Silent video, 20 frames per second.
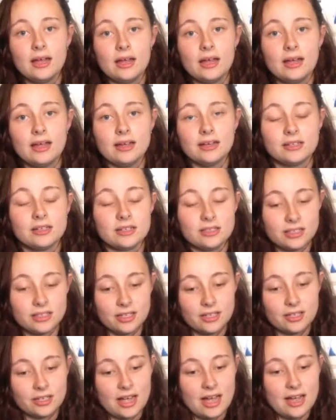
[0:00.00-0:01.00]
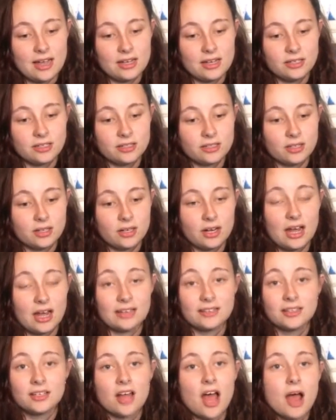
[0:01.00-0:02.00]
In this case,
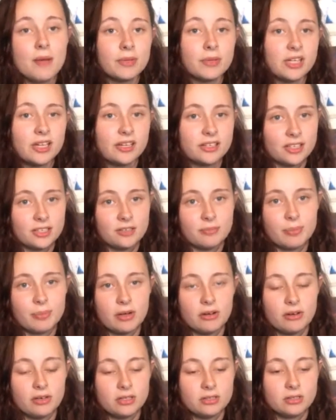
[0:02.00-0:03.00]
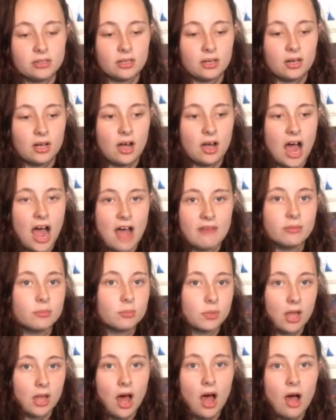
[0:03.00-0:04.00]
at the time of their disappearance, Ivan
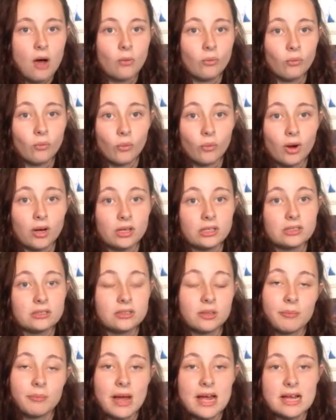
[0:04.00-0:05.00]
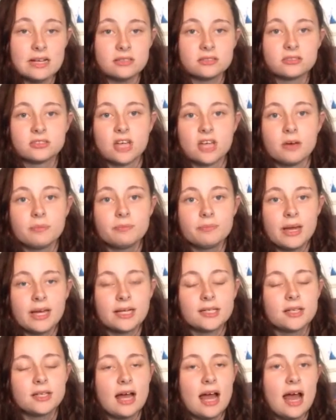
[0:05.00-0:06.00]
Milat was the main
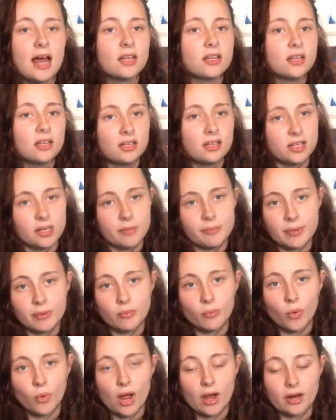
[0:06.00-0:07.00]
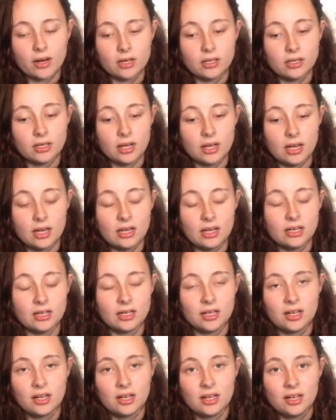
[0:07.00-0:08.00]
suspect, as he had been working in
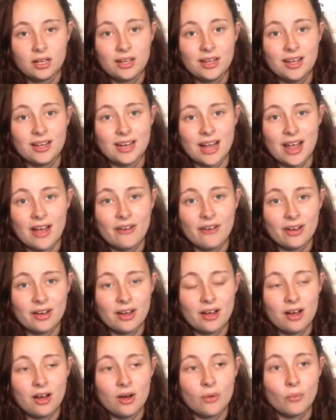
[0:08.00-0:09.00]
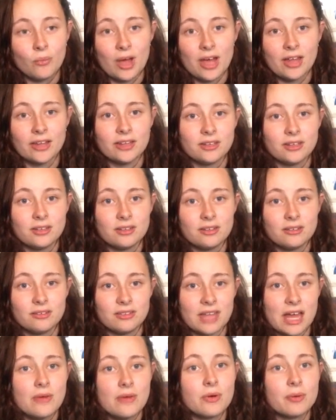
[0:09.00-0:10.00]
an area where
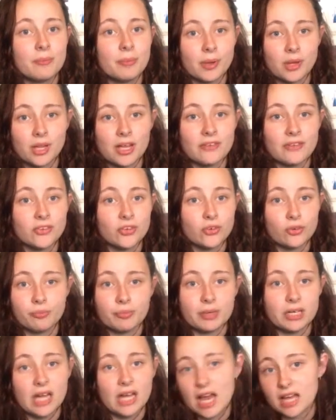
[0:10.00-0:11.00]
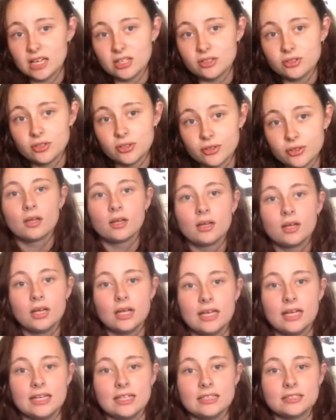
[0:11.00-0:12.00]
they were believed to have been headed
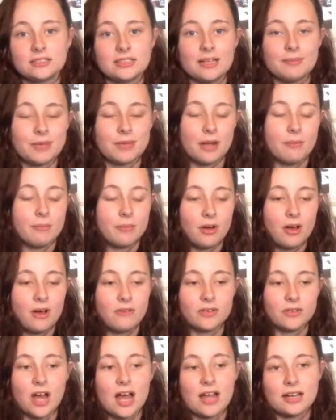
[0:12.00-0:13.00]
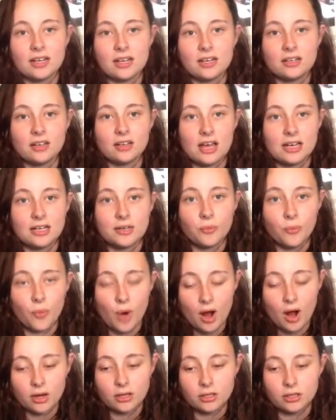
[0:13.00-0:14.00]
to. In September of
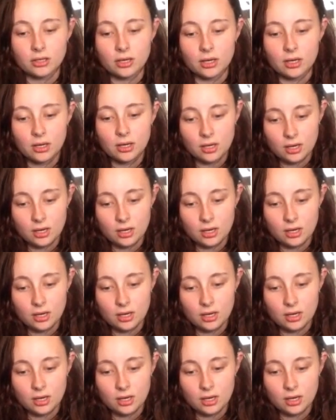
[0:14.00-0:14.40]
1991,